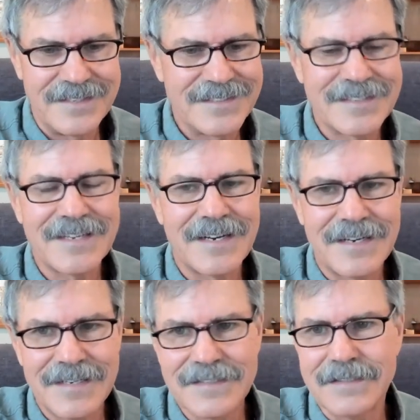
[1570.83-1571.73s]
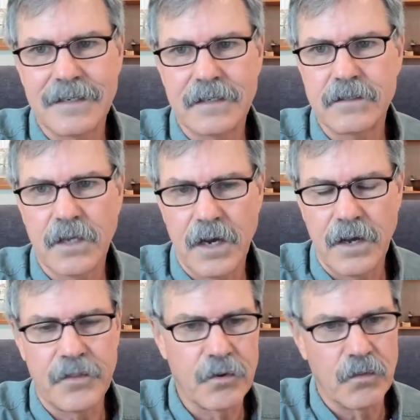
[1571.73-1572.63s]
is toxic to
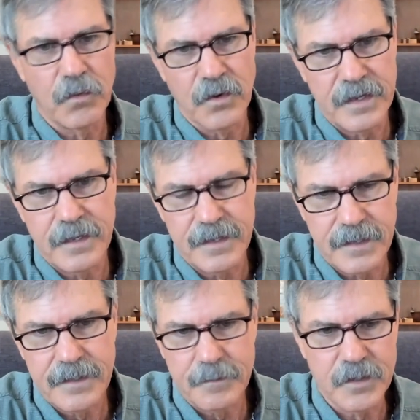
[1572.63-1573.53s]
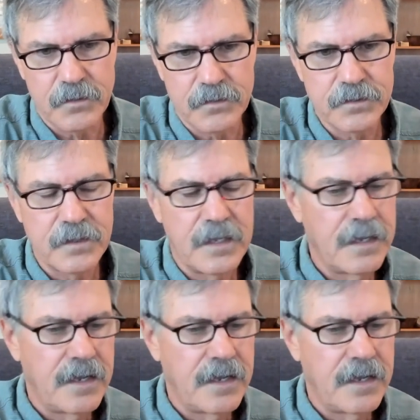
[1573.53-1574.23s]
other organic chemicals.